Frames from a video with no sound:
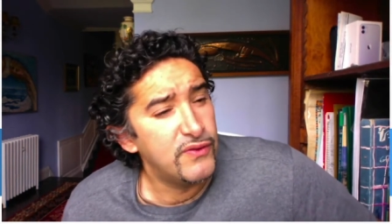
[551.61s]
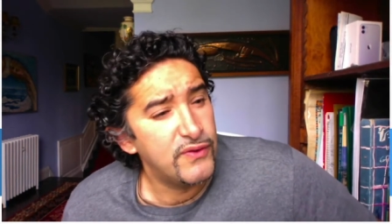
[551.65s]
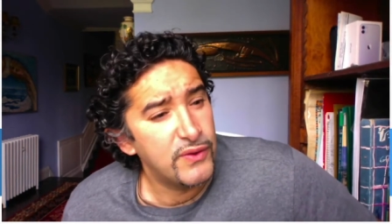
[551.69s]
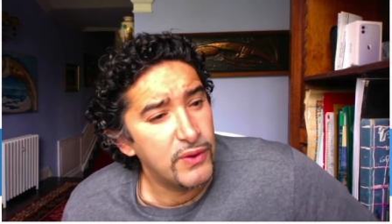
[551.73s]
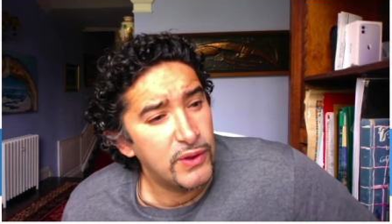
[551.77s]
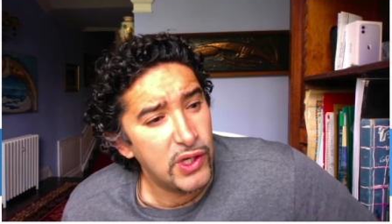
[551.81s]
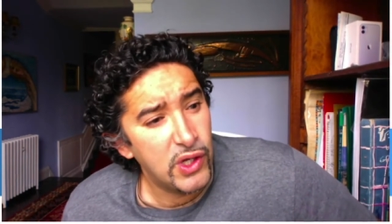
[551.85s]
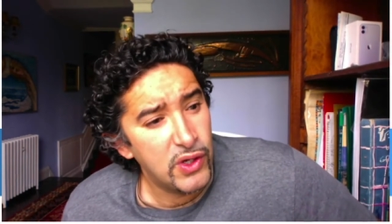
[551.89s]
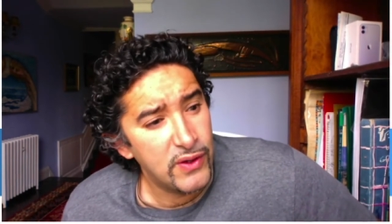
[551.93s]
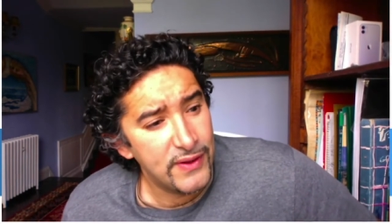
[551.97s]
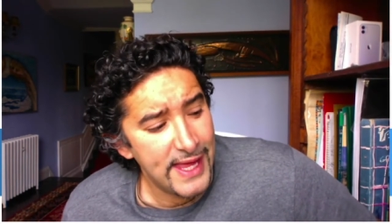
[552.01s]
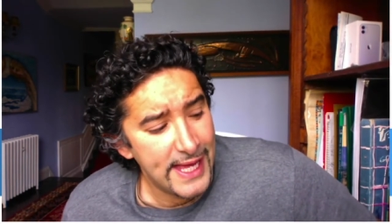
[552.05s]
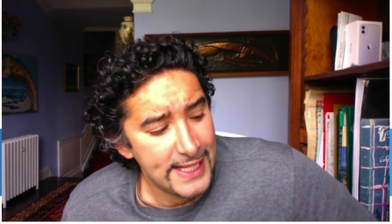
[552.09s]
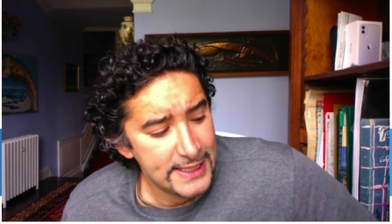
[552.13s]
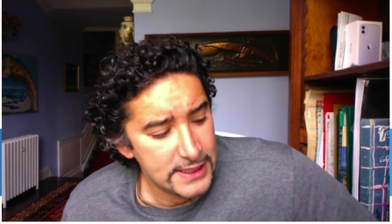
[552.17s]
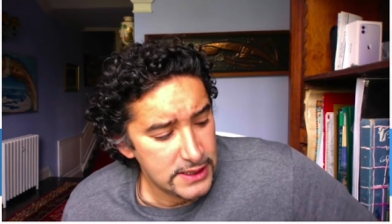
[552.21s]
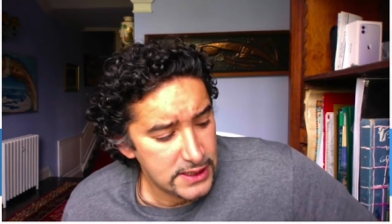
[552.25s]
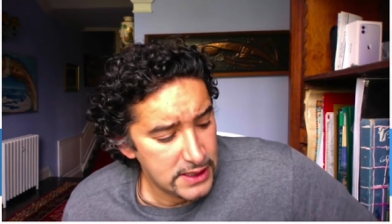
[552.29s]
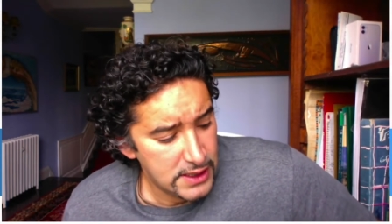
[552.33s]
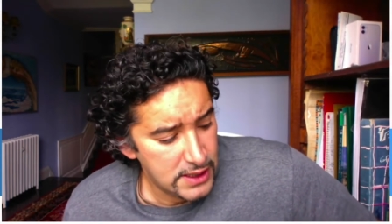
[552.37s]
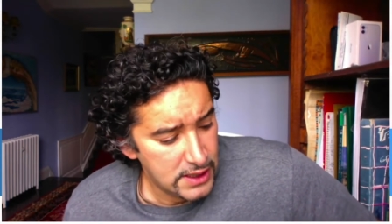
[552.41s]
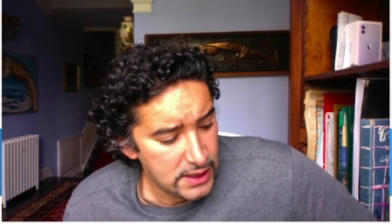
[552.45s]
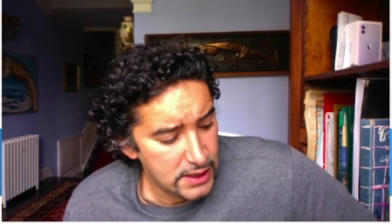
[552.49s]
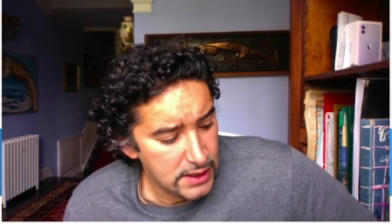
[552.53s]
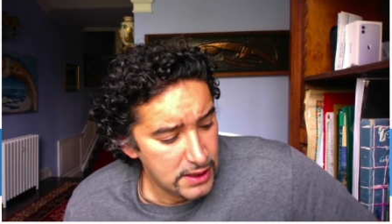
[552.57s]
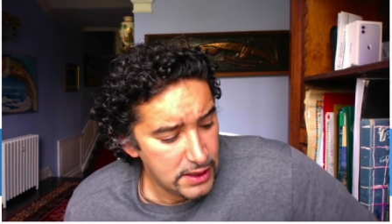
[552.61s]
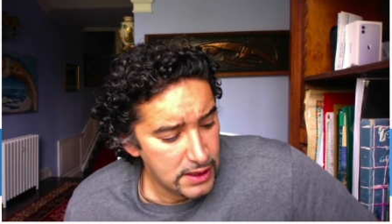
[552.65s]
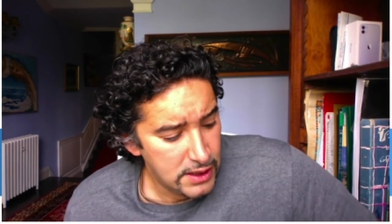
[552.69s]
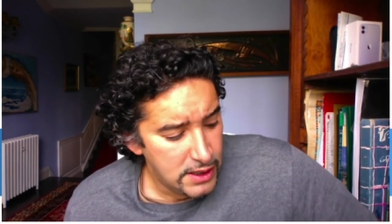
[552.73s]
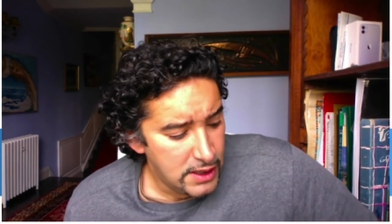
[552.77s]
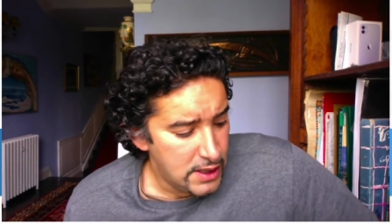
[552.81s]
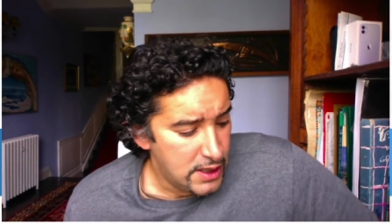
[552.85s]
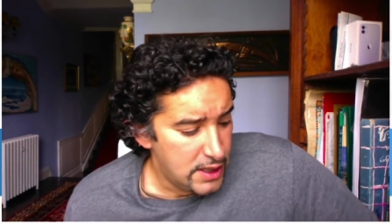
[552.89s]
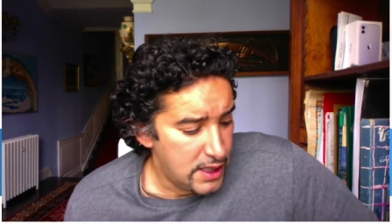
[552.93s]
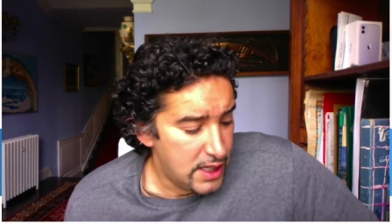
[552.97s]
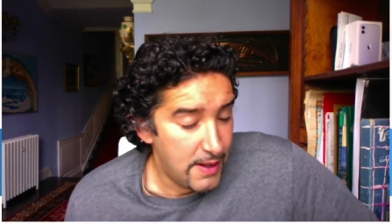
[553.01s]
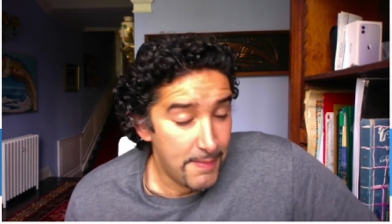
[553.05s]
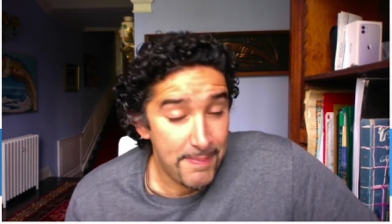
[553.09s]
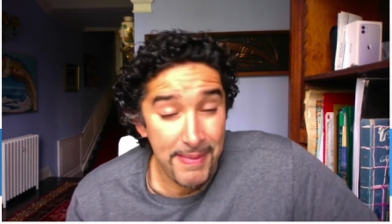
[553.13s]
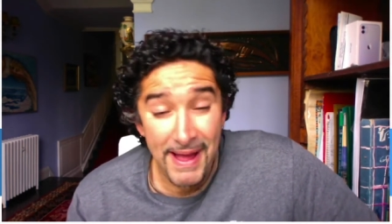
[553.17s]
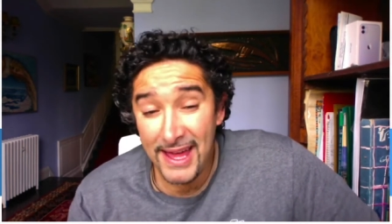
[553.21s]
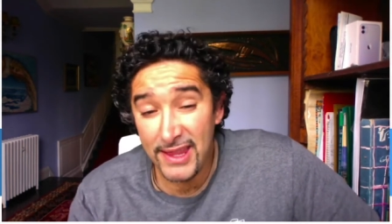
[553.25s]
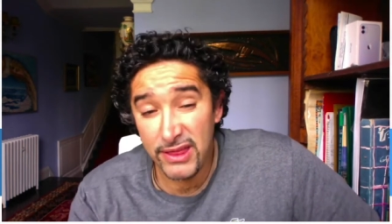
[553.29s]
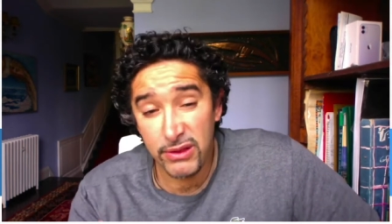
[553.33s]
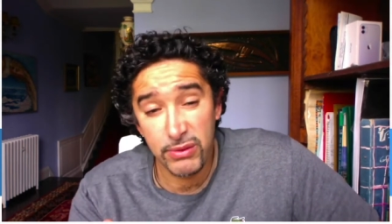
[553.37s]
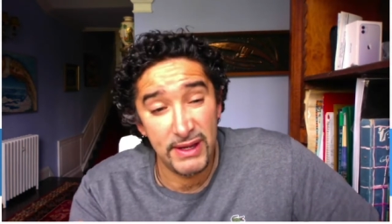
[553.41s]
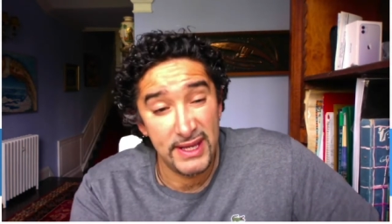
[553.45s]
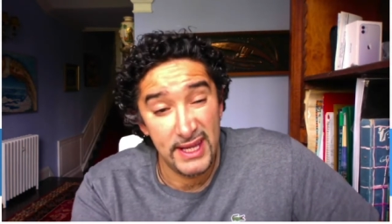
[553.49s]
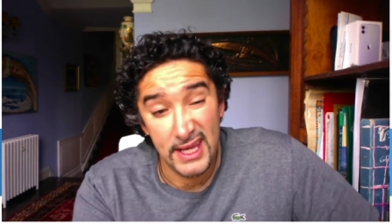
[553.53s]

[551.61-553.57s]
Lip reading: you along that pathway.